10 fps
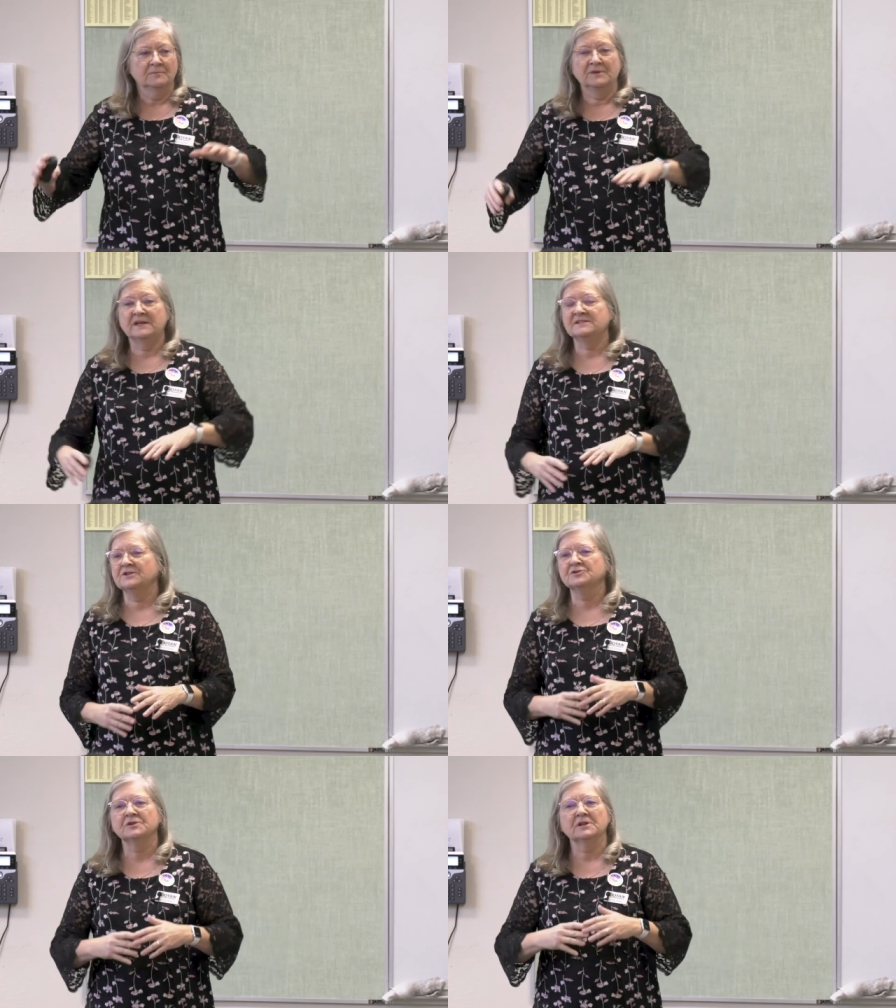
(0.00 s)
because
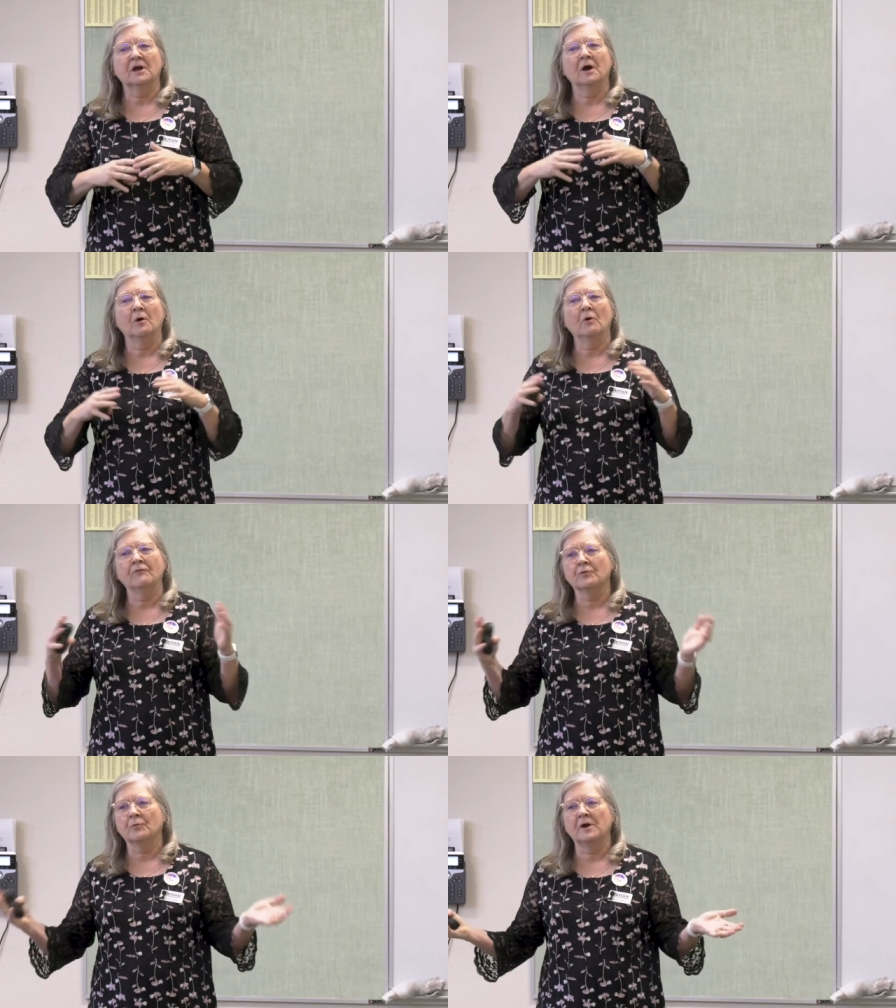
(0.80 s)
there's an
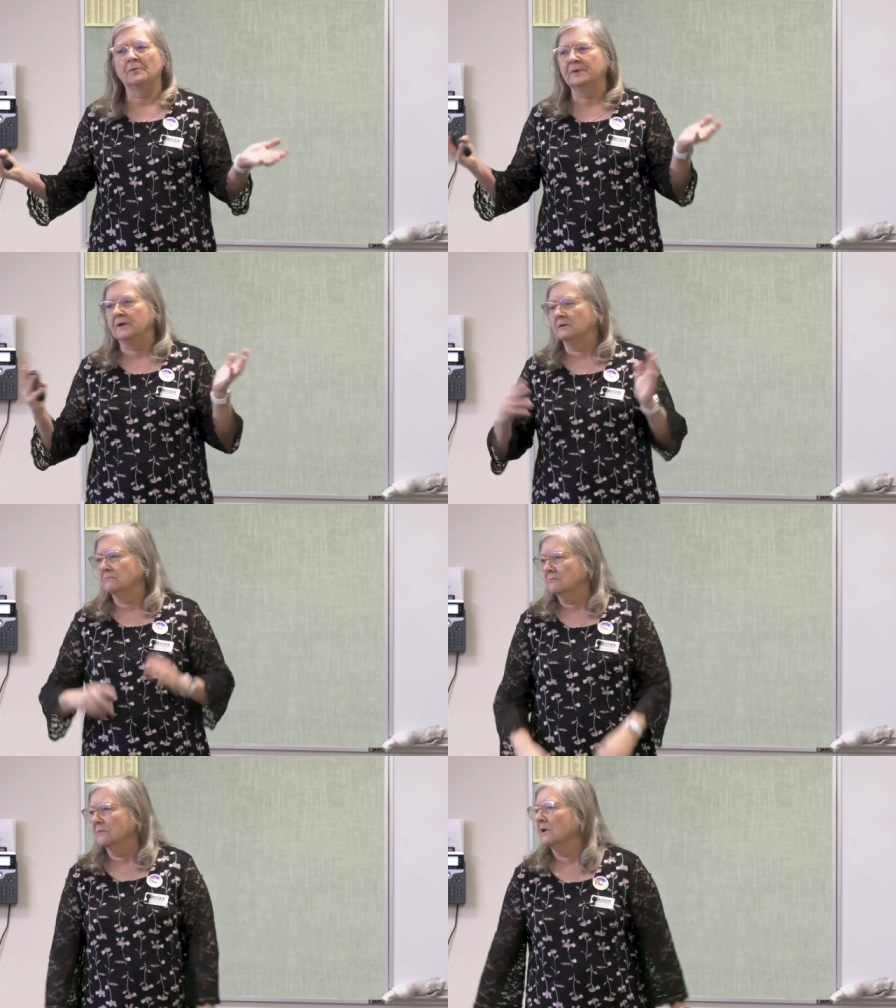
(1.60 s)

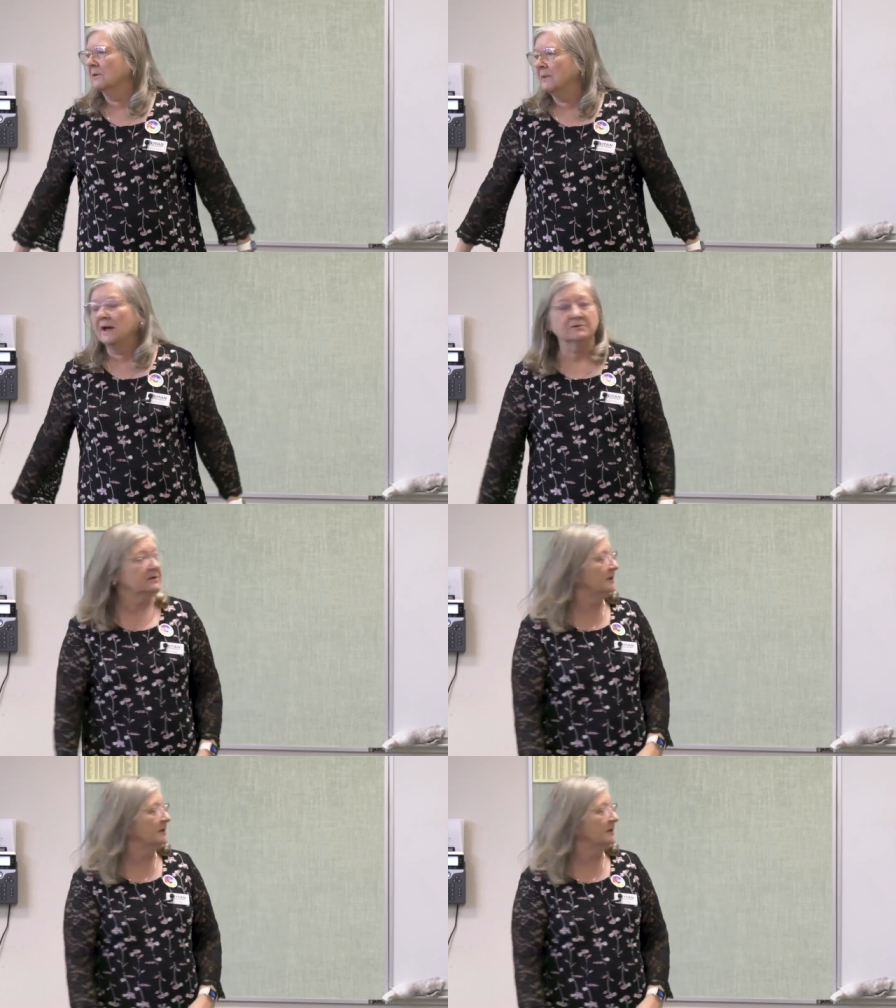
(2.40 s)
overwhelming amount